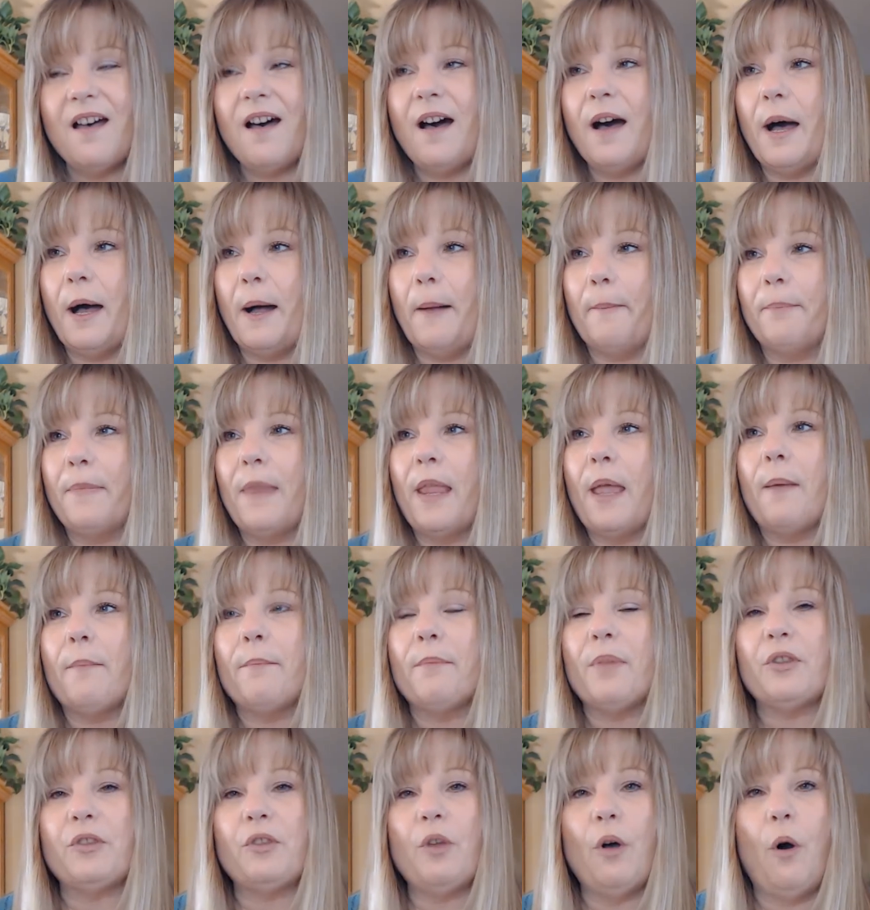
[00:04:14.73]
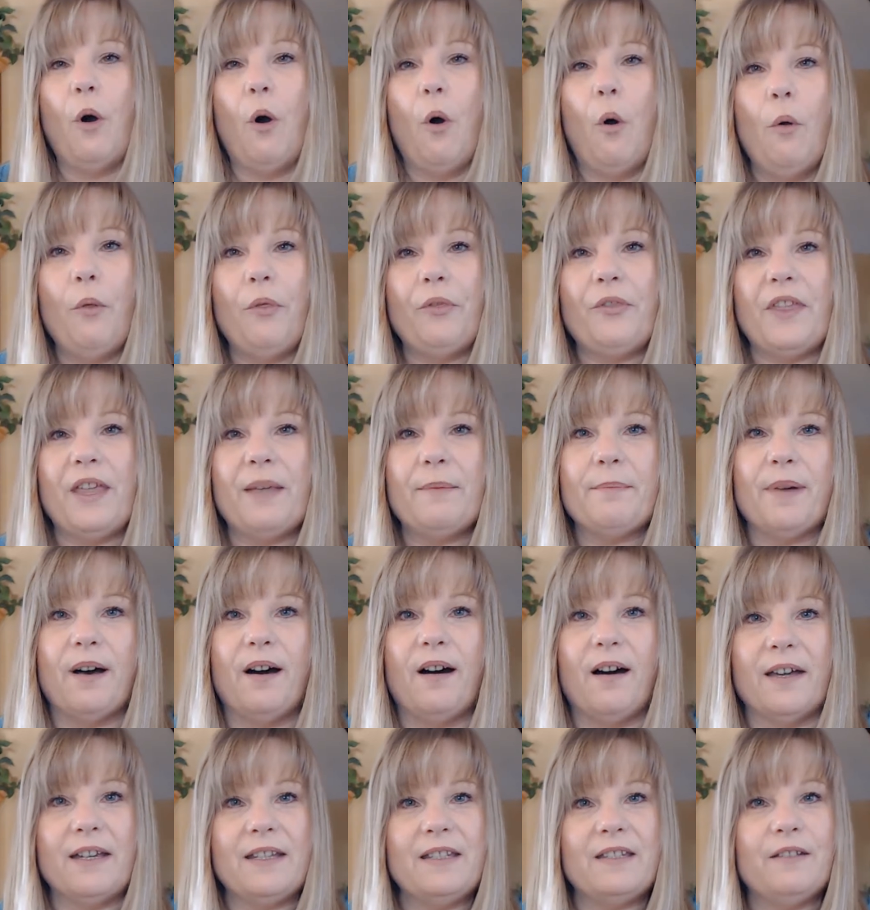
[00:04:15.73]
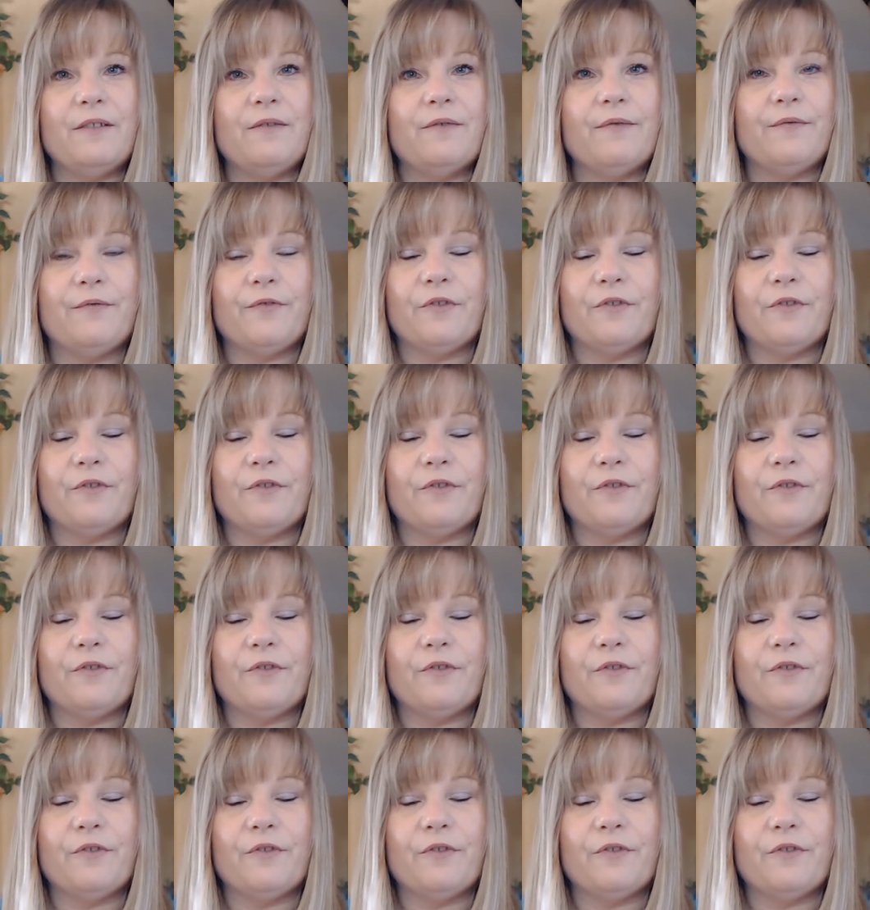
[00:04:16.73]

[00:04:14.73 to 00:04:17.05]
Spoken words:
But the whole thing behind it